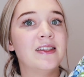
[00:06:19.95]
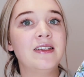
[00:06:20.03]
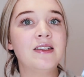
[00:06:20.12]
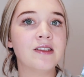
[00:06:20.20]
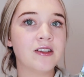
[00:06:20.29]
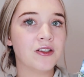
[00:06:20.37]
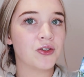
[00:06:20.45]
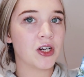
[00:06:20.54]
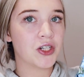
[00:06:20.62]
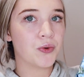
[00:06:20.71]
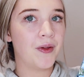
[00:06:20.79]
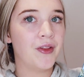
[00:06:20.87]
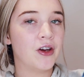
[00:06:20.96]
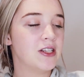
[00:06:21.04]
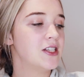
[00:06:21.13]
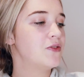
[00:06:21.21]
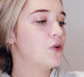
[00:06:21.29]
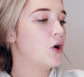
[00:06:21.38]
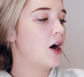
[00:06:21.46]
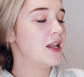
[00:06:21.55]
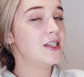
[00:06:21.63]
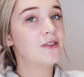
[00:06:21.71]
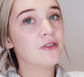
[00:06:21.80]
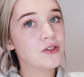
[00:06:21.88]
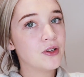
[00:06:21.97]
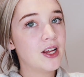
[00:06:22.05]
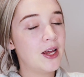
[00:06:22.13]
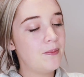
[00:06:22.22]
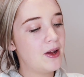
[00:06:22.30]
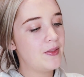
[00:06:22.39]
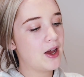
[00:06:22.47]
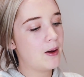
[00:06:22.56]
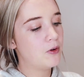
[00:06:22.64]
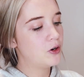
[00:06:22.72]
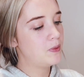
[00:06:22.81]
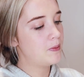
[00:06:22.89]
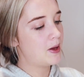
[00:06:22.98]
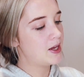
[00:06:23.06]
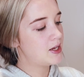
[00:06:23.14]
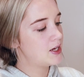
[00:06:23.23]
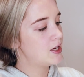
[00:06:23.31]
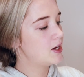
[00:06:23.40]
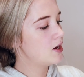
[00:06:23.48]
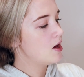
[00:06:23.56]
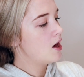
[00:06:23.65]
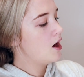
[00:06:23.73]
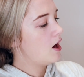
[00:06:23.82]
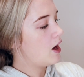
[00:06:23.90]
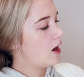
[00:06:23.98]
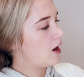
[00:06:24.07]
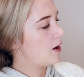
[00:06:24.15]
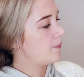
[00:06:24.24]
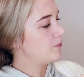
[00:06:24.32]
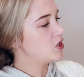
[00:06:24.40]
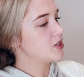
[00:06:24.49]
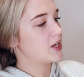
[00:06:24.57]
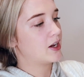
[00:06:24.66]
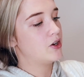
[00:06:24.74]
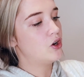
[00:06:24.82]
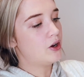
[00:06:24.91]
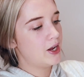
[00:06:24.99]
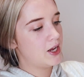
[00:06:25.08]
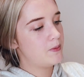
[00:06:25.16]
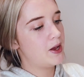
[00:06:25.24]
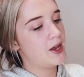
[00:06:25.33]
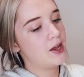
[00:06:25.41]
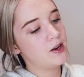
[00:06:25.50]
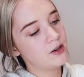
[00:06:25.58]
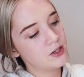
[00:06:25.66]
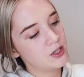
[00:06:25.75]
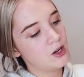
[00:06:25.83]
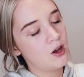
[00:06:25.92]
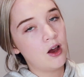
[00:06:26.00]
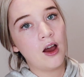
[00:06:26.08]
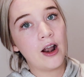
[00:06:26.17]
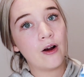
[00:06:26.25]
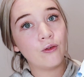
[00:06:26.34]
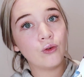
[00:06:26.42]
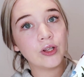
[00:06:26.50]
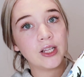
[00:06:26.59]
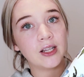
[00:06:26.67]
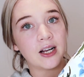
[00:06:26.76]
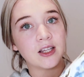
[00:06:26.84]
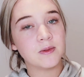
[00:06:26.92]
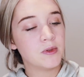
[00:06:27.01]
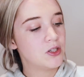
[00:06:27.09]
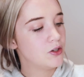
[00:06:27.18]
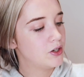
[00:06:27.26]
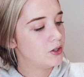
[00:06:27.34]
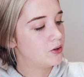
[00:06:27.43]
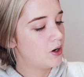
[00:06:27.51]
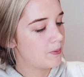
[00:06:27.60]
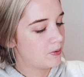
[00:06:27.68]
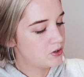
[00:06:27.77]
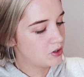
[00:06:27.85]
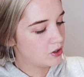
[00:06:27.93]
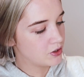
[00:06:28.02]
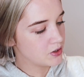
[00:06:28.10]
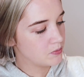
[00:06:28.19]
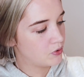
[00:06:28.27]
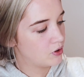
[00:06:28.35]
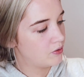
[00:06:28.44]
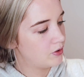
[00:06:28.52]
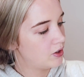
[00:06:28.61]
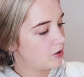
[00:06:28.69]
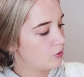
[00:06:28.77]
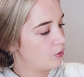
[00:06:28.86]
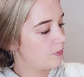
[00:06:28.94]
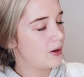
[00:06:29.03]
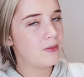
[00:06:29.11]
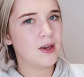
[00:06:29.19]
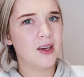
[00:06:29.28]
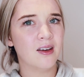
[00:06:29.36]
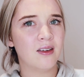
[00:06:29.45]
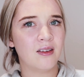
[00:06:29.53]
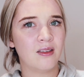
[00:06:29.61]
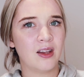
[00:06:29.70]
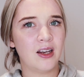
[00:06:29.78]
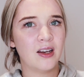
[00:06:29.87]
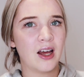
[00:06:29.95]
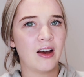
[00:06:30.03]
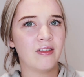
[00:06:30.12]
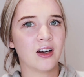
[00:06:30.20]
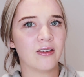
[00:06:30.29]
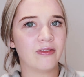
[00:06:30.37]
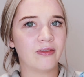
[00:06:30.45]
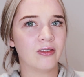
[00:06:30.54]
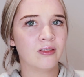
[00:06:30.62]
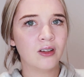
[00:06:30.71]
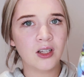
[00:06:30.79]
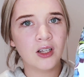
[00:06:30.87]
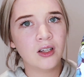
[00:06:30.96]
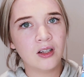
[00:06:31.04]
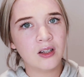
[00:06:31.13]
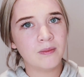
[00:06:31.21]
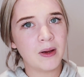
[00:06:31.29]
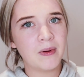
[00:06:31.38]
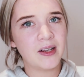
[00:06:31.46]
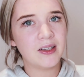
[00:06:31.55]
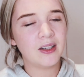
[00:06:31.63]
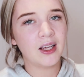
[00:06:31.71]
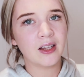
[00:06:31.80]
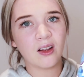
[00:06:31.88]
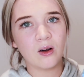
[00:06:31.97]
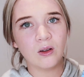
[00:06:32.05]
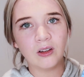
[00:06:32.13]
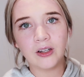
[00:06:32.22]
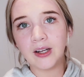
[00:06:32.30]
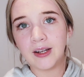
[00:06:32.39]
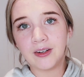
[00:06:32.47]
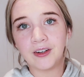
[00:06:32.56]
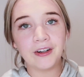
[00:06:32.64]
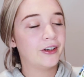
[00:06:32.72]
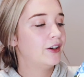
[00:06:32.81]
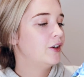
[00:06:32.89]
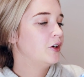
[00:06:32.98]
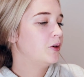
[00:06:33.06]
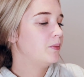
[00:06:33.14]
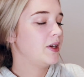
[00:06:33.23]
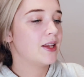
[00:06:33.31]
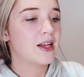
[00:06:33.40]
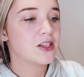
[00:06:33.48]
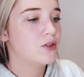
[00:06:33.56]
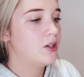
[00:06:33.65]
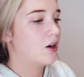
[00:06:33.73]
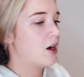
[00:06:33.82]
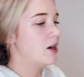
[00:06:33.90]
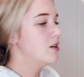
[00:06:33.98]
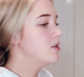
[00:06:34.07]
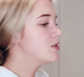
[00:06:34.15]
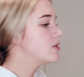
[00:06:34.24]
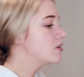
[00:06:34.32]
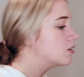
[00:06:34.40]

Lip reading: This isn't a stretch one though. This is for a different sort of headband that I'm gonna be making, which is like a knot headband. I really like this material. I probably should have got some more of it, or maybe they didn't have enough. Maybe I did get the whole lot, I don't know. But yeah, that's really nice.